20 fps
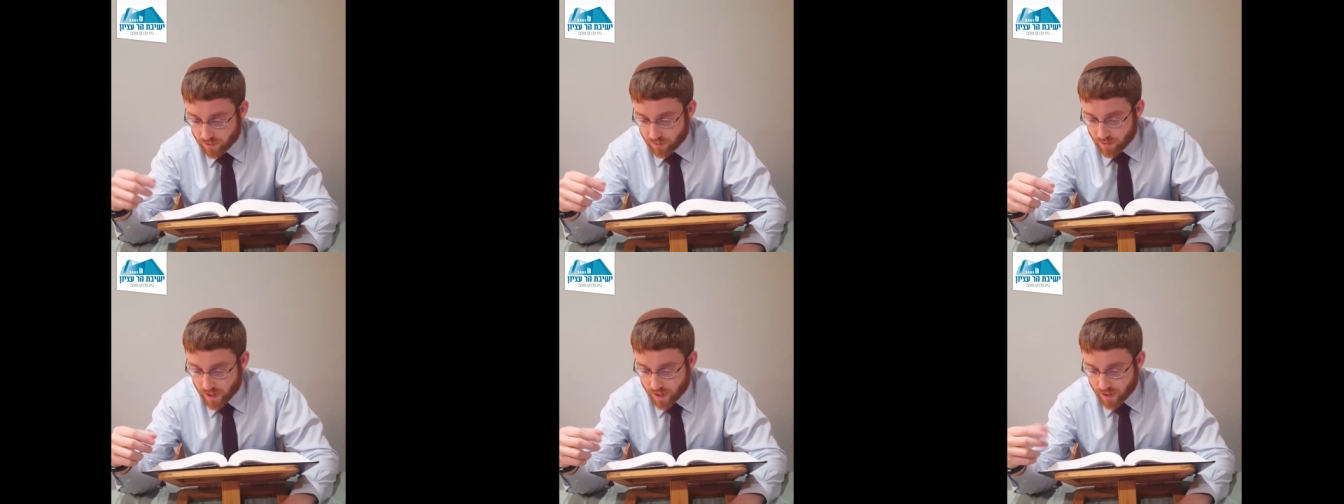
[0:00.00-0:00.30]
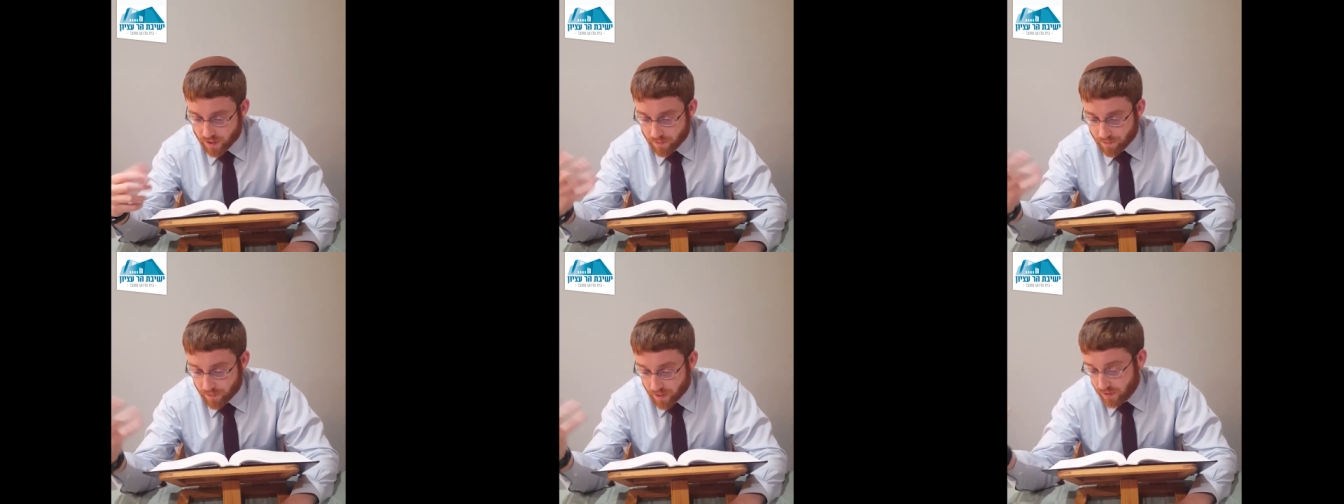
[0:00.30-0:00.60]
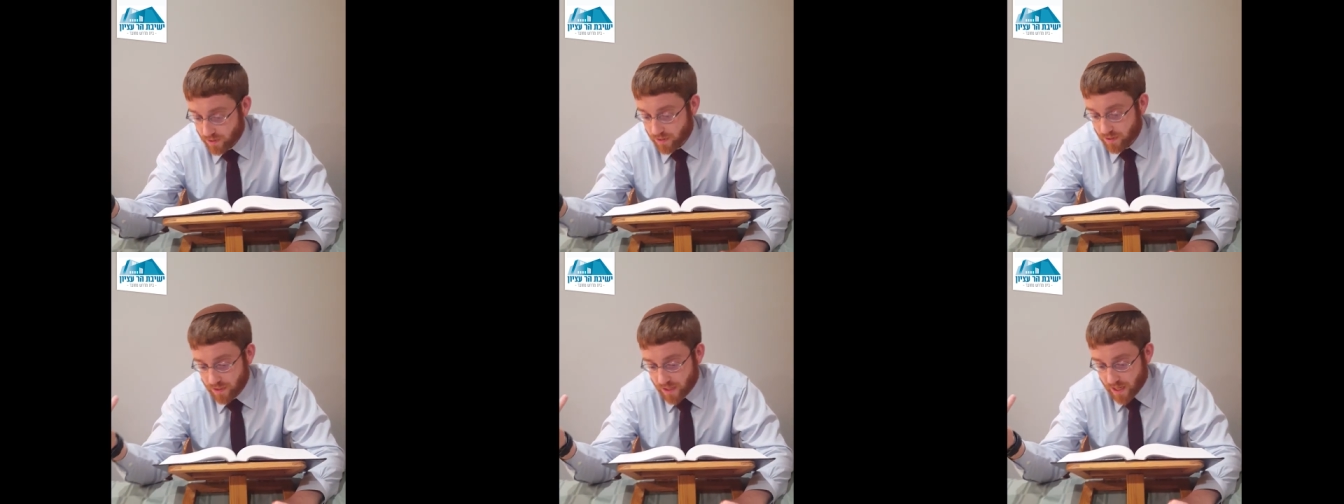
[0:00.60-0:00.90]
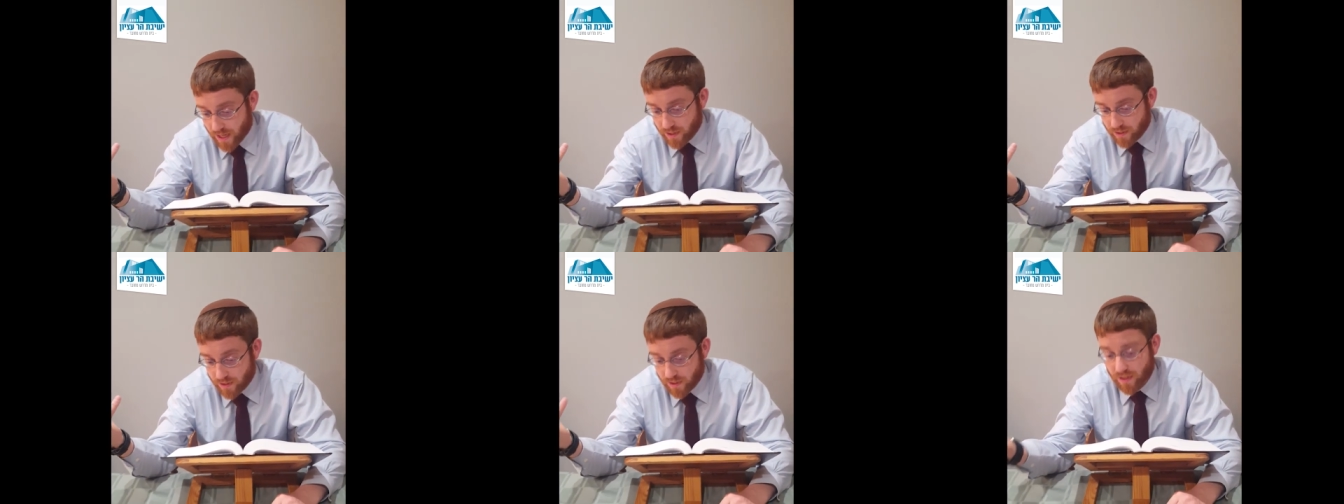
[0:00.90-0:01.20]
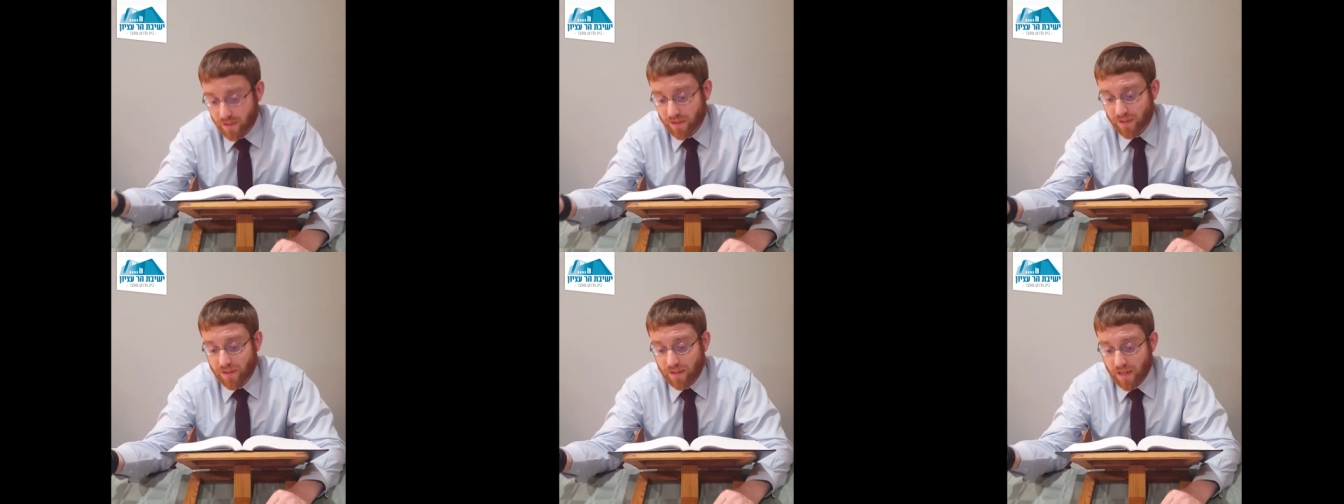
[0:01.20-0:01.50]
Right, the pasuk says,
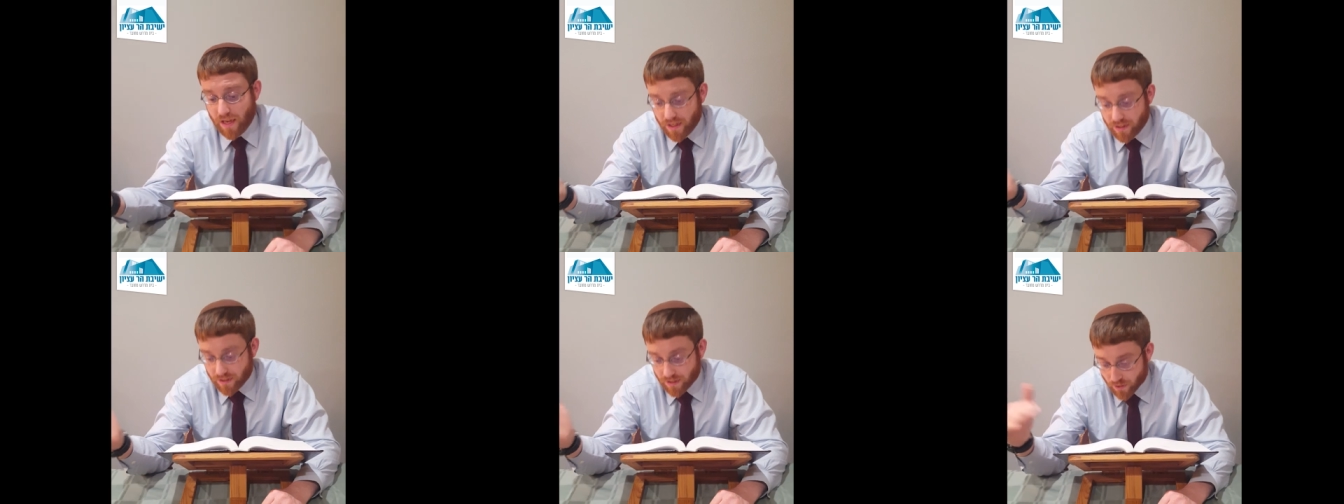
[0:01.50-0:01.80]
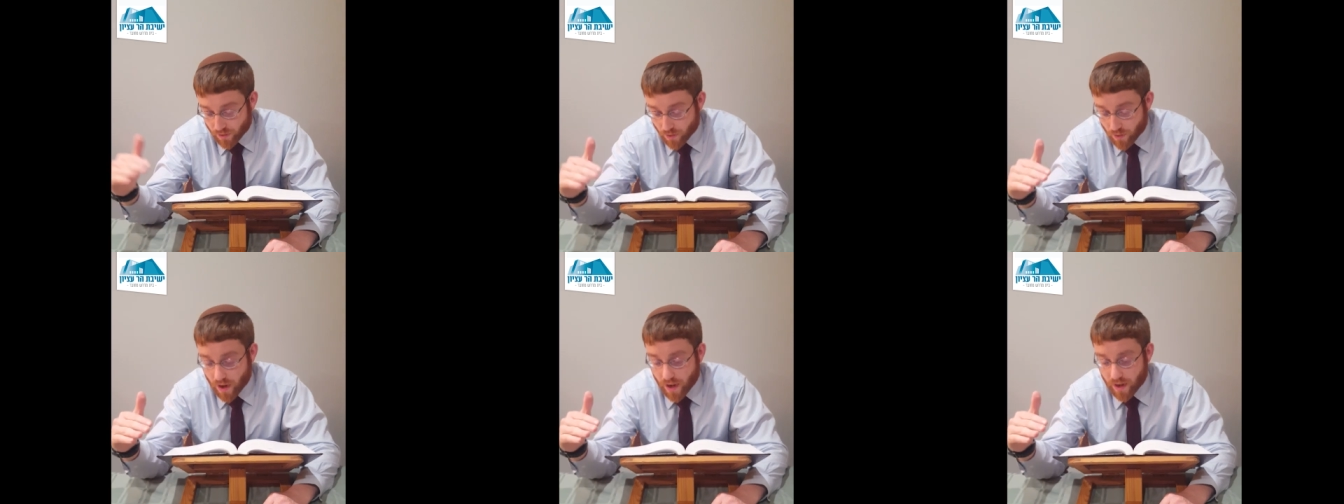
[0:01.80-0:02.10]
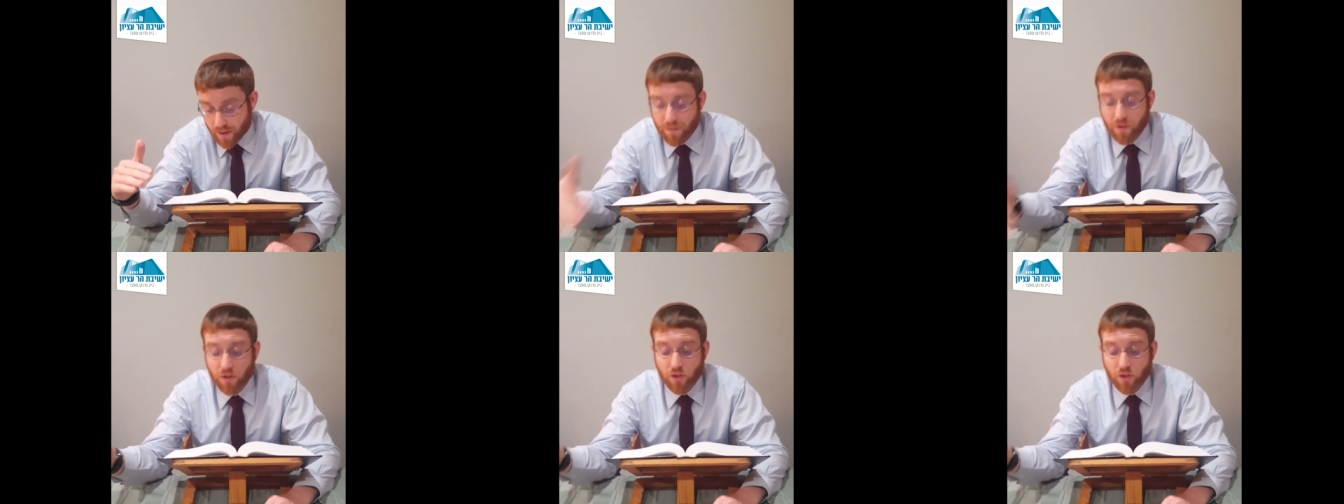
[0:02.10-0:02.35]
"Say to the kohanim,